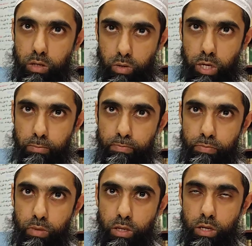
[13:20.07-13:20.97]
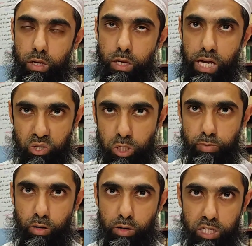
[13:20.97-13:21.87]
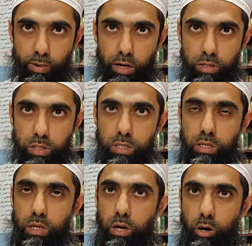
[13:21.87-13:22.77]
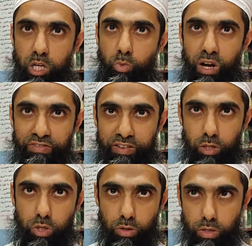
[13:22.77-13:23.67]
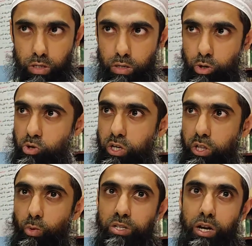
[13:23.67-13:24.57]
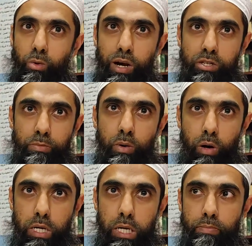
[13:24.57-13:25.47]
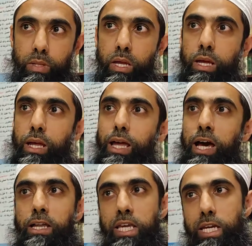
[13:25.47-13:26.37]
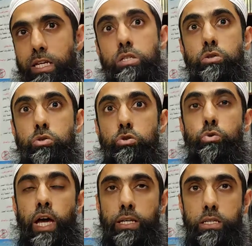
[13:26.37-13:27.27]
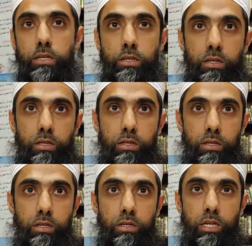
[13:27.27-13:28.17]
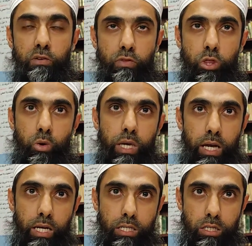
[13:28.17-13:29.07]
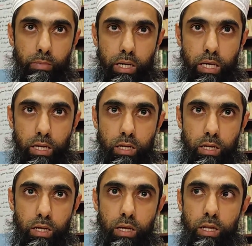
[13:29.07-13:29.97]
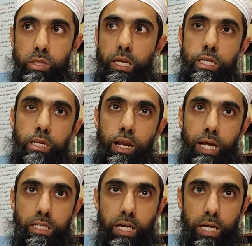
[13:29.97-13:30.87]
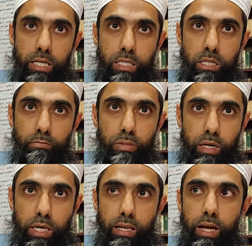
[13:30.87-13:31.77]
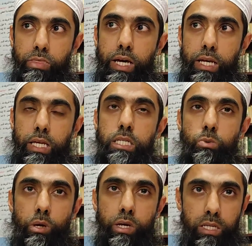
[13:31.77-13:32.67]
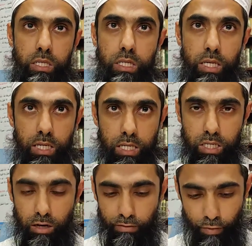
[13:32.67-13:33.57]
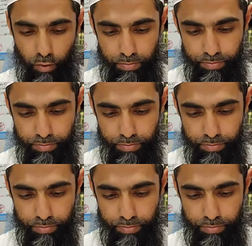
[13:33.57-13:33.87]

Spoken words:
Okay? He has to spend on his parents, on his wife and his children. Those are the ones that are wajib on him. And he doesn't do that. Even though he has the money, then he's classed as bakhil, and that is what is sinful.